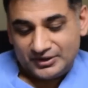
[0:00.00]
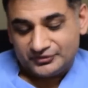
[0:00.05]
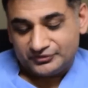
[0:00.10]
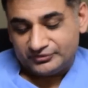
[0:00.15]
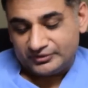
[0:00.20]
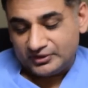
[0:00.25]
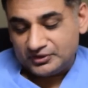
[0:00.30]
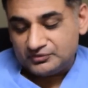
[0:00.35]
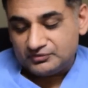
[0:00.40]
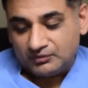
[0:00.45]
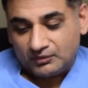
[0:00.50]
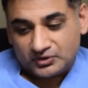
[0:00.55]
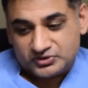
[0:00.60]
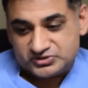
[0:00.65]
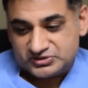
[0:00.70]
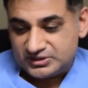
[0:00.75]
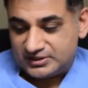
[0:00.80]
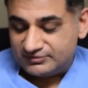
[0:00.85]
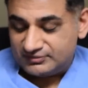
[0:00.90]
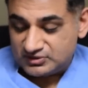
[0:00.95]
I was very
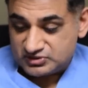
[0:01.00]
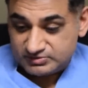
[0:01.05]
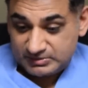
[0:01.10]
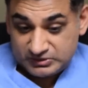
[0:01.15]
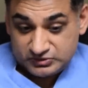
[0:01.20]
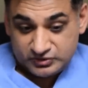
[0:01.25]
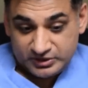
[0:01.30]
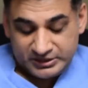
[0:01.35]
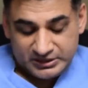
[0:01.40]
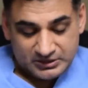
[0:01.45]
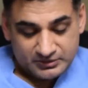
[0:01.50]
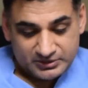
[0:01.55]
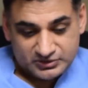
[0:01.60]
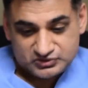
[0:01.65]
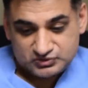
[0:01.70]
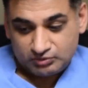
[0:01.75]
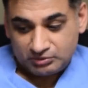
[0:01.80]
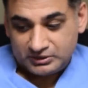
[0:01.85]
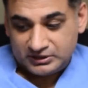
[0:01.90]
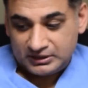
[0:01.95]
fortunate. I finished my training when I
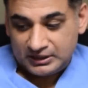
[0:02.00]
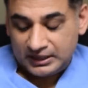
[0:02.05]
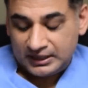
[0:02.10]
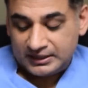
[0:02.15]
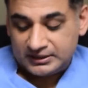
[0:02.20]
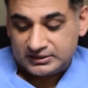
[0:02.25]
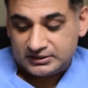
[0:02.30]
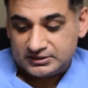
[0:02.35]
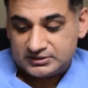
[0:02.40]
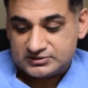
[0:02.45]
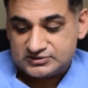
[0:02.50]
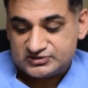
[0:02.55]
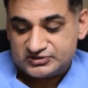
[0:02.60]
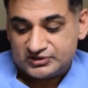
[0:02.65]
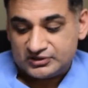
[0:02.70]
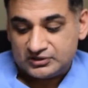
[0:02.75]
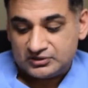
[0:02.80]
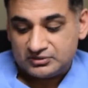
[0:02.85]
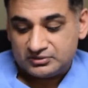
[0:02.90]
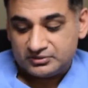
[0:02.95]
was 29, and
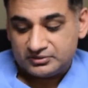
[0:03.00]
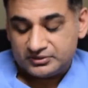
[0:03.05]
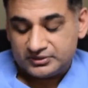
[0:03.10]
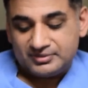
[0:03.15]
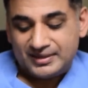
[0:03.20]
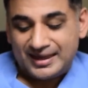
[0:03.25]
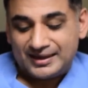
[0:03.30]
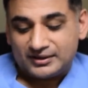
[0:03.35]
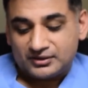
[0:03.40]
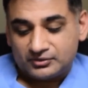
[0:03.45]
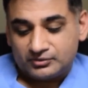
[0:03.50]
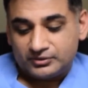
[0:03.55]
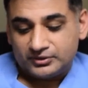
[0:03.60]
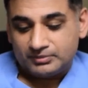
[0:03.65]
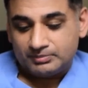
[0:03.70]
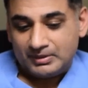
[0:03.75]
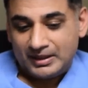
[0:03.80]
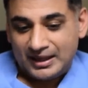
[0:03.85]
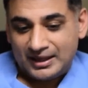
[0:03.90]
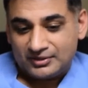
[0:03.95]
so that
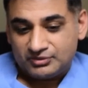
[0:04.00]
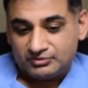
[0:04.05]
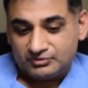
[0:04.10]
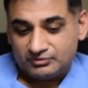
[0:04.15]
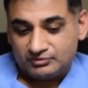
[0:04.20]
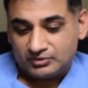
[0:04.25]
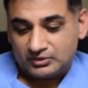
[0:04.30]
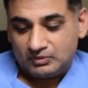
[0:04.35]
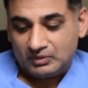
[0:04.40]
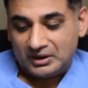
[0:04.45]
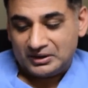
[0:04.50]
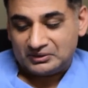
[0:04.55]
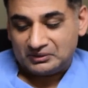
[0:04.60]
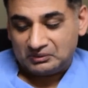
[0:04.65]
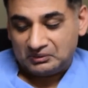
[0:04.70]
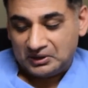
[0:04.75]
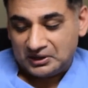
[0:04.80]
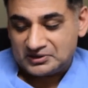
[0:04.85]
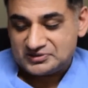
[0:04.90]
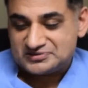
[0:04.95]
career path required a
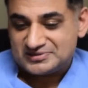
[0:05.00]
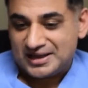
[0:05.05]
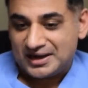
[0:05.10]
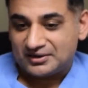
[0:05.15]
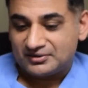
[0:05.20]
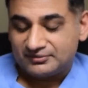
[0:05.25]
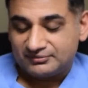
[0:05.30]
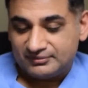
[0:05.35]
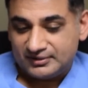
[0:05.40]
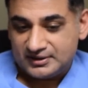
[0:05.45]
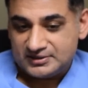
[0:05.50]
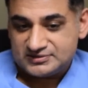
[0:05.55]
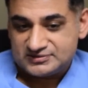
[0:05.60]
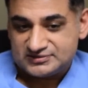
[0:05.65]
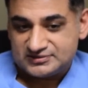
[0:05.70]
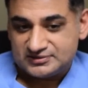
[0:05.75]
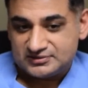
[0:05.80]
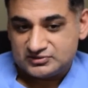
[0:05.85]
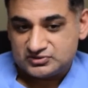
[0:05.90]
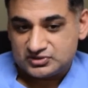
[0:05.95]
lot of
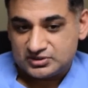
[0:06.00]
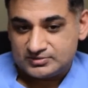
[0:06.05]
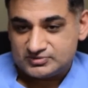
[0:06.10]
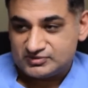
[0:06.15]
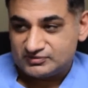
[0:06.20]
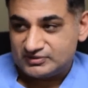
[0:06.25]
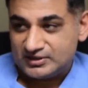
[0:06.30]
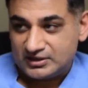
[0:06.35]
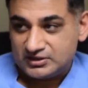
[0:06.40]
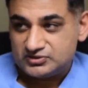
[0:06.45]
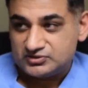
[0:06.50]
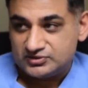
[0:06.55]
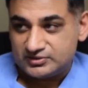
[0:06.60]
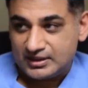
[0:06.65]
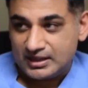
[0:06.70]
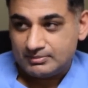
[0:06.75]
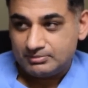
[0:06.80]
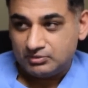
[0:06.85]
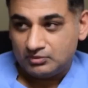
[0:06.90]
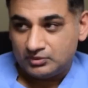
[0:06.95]
sacrifice in terms of getting to
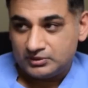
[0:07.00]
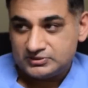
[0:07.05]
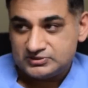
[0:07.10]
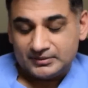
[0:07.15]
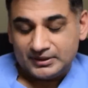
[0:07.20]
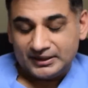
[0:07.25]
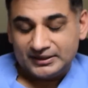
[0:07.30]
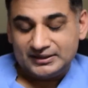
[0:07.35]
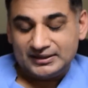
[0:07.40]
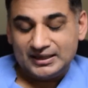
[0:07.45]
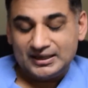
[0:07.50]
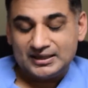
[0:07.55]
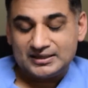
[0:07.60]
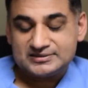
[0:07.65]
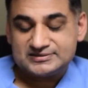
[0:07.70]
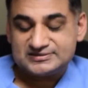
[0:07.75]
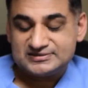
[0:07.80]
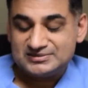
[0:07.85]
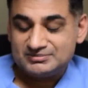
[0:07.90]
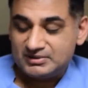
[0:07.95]
that point. I
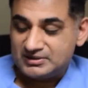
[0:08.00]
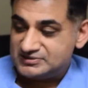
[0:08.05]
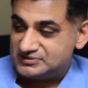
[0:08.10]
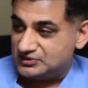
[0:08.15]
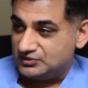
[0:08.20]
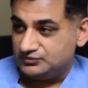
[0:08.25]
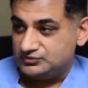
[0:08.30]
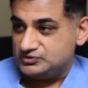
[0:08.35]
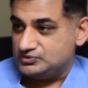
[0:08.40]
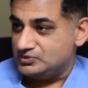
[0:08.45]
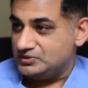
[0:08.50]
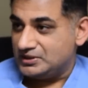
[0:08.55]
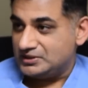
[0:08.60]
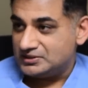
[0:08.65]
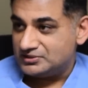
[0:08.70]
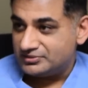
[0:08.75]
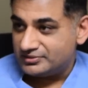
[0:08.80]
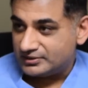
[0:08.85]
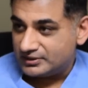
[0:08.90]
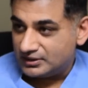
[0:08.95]
can't see myself doing
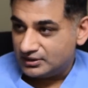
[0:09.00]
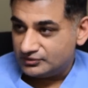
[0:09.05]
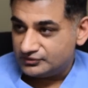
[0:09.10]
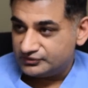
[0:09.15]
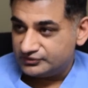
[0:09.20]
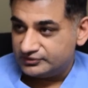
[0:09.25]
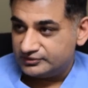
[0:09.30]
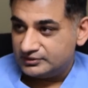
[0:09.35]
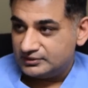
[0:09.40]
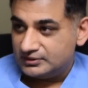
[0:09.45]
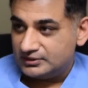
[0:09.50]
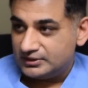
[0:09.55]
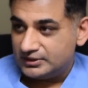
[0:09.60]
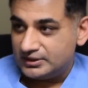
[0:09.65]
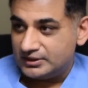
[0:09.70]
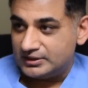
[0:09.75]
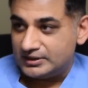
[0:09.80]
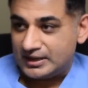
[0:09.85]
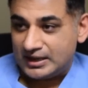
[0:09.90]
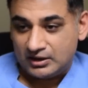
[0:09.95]
anything else,
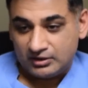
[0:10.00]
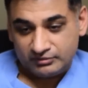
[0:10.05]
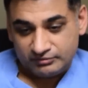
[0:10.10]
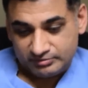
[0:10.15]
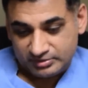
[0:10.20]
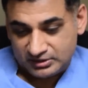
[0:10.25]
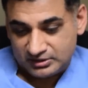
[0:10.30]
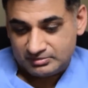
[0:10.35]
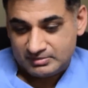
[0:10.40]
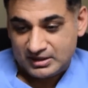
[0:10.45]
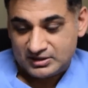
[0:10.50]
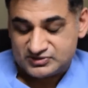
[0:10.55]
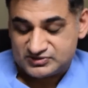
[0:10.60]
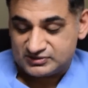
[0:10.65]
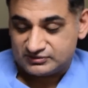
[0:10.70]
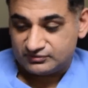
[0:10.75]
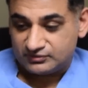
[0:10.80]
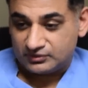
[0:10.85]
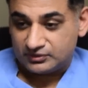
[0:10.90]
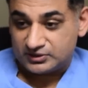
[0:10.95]
and now I've been in
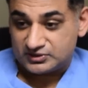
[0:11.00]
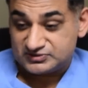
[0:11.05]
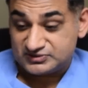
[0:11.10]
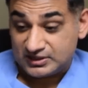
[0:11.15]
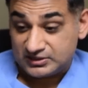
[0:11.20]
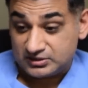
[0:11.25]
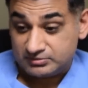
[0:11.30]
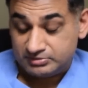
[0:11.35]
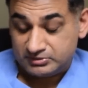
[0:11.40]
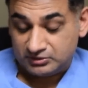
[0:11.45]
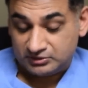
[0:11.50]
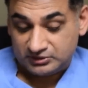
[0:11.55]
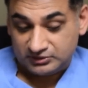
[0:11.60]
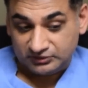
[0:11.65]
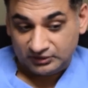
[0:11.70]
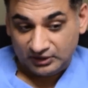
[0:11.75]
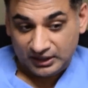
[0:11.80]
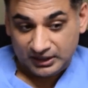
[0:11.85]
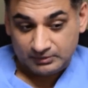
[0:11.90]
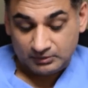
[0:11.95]
medicine for an extended period of
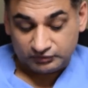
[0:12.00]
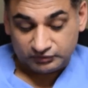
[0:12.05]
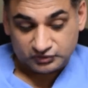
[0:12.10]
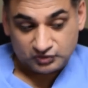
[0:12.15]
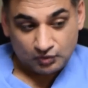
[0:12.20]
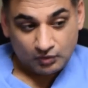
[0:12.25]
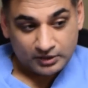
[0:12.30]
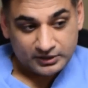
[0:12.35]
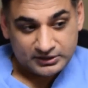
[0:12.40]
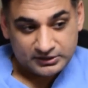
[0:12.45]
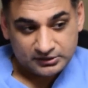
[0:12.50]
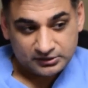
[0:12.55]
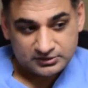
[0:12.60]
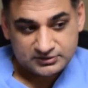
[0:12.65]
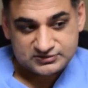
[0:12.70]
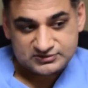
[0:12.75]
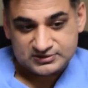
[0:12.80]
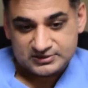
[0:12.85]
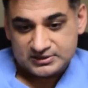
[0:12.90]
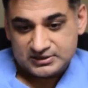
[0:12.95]
time, over 20
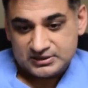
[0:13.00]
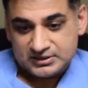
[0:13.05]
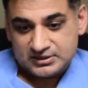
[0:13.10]
years.